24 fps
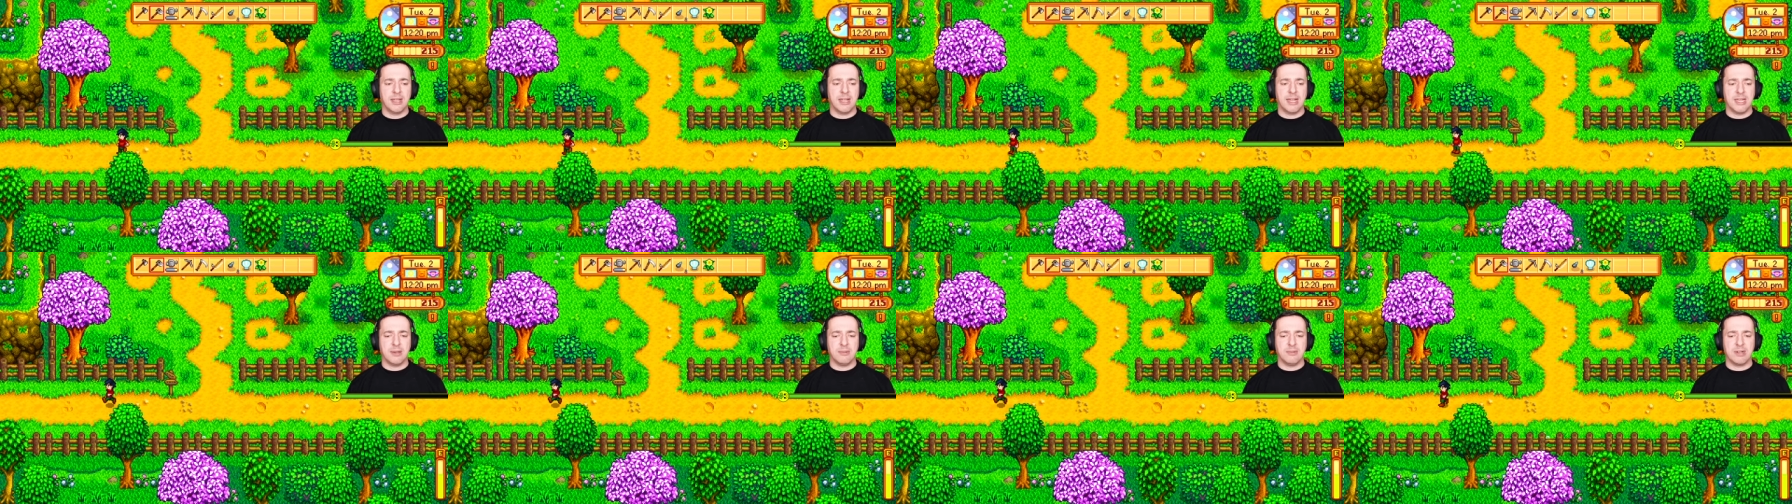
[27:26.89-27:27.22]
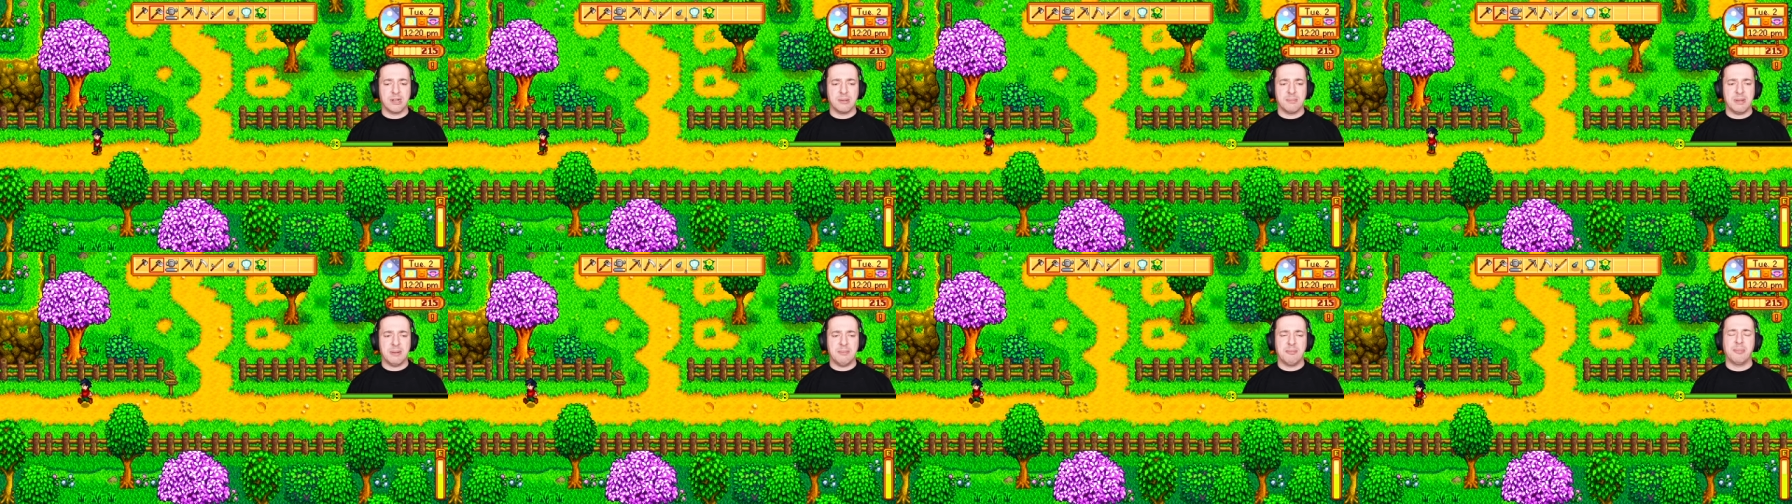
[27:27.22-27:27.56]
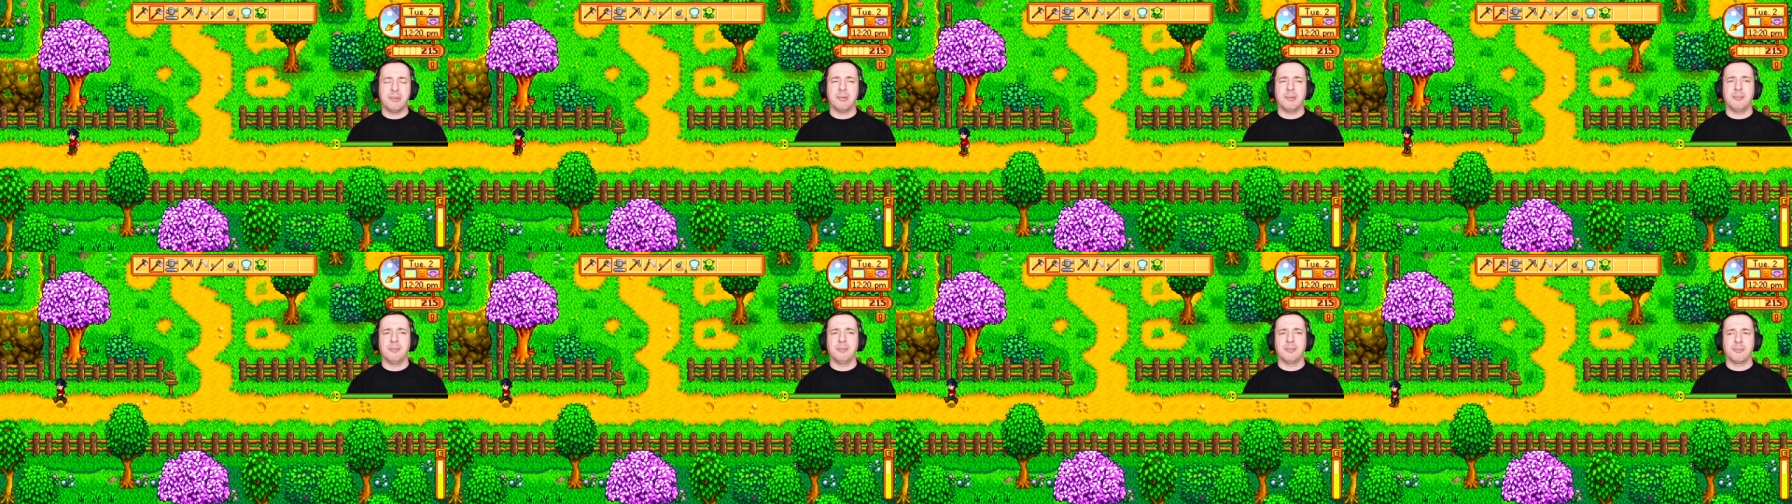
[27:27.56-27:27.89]
and you want to be
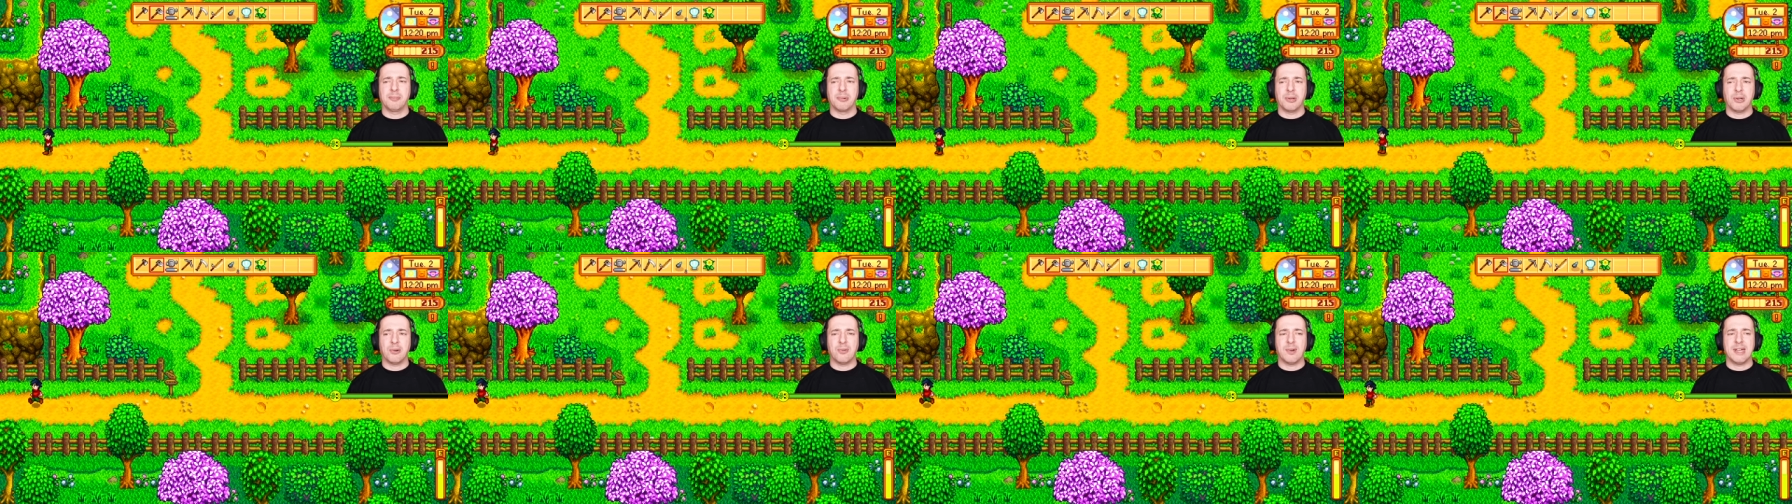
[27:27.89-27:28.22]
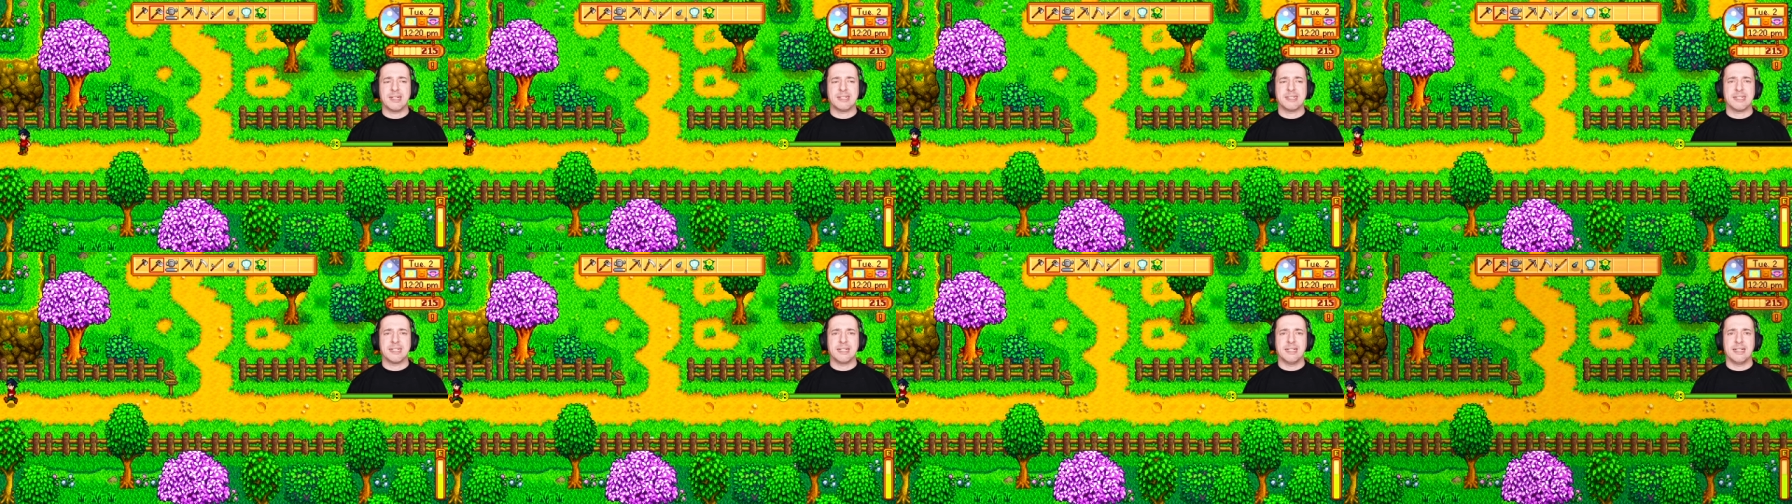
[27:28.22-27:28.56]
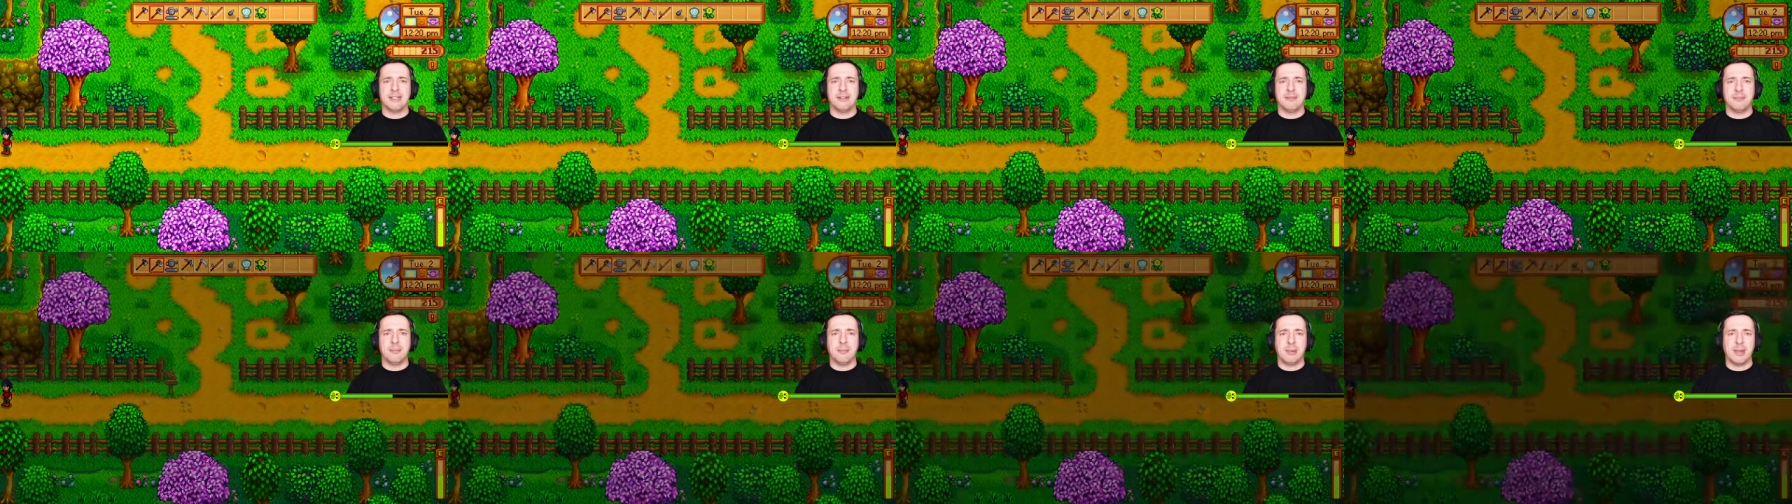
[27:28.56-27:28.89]
pr progressing and